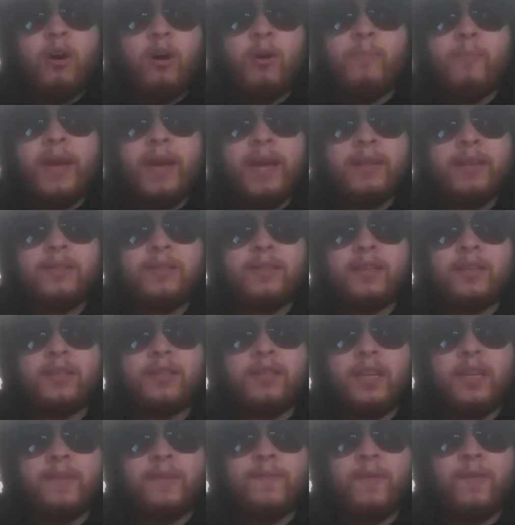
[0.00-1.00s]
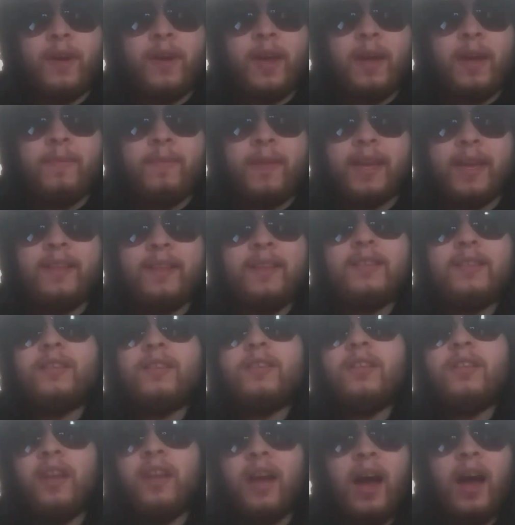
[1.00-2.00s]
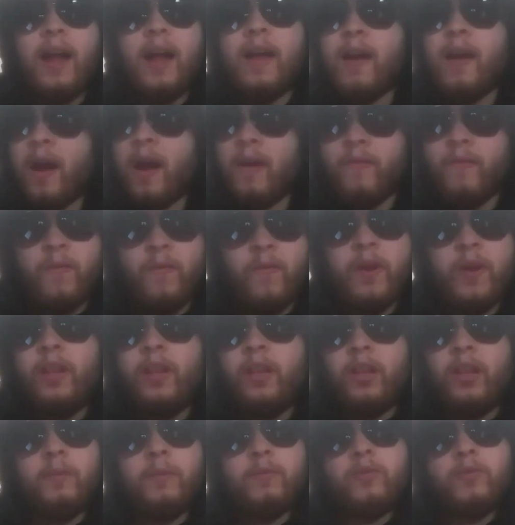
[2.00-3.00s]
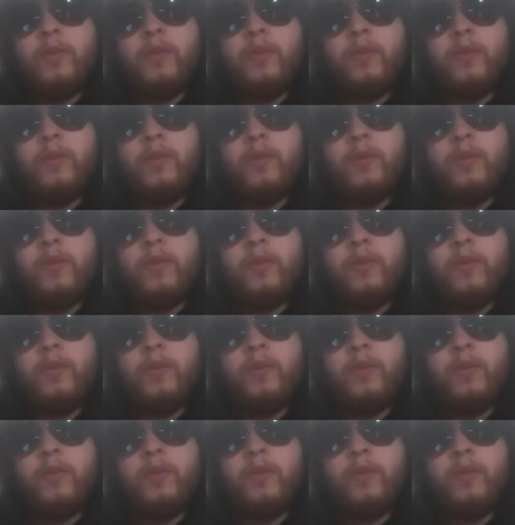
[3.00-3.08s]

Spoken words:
Oh man, successful game like this. I really